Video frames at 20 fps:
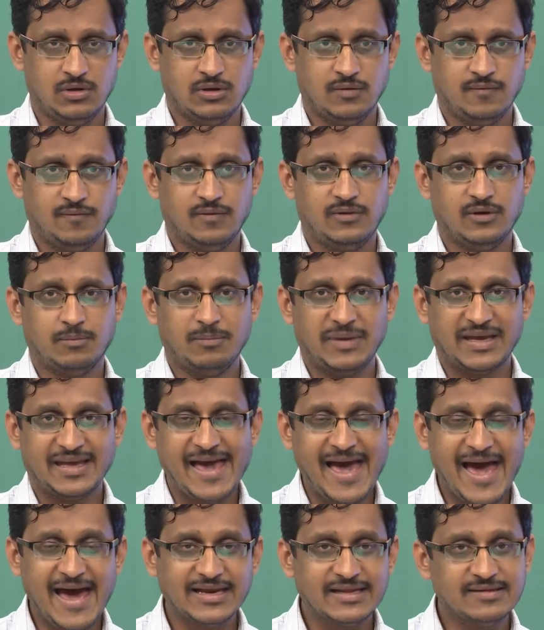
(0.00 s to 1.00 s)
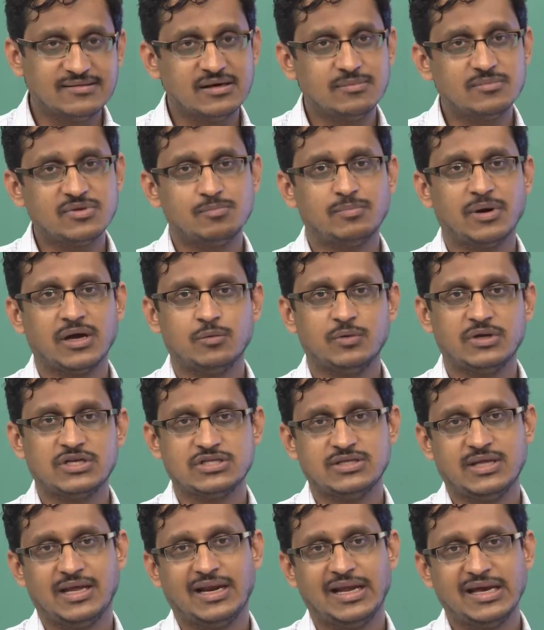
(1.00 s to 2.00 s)
The mechanisms by which
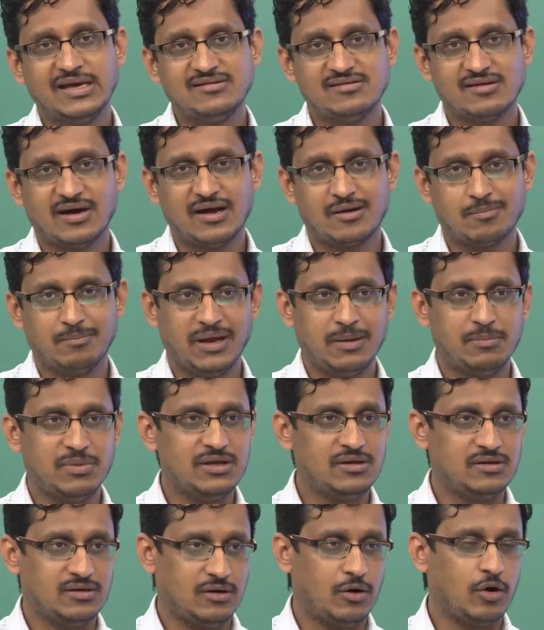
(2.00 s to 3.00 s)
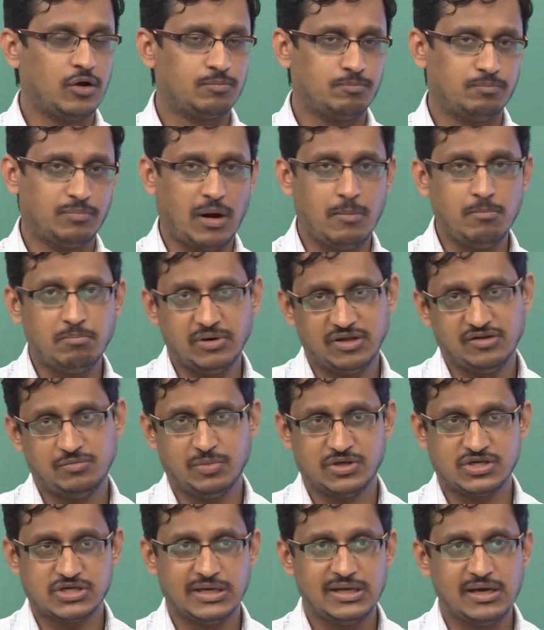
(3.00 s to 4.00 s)
they laser are maybe or pumped
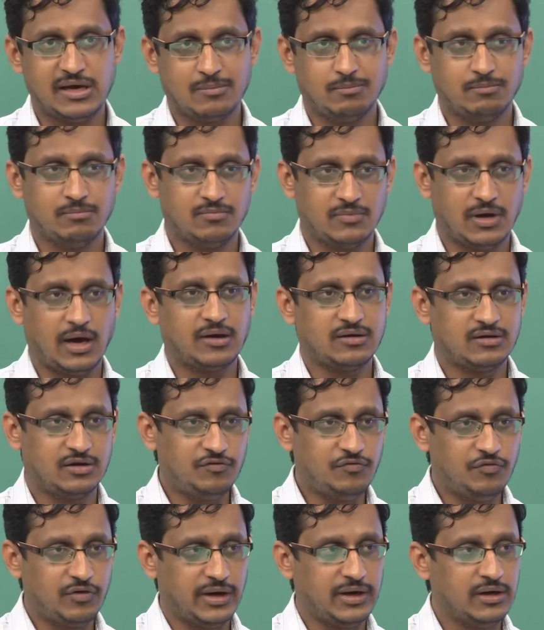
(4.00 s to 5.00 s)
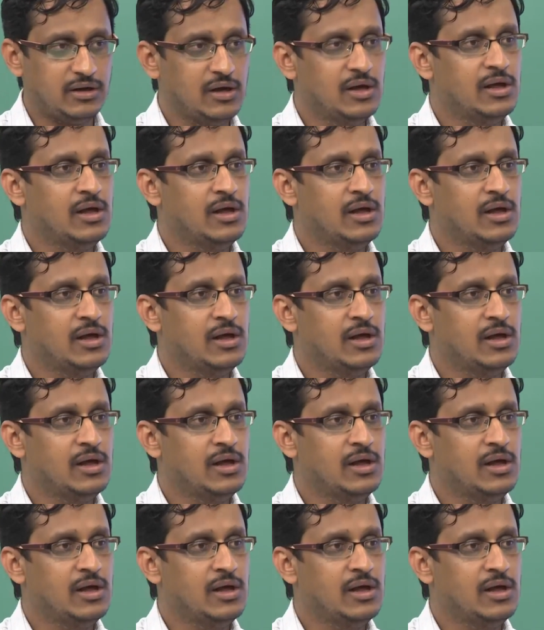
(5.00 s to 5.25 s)
especially are different,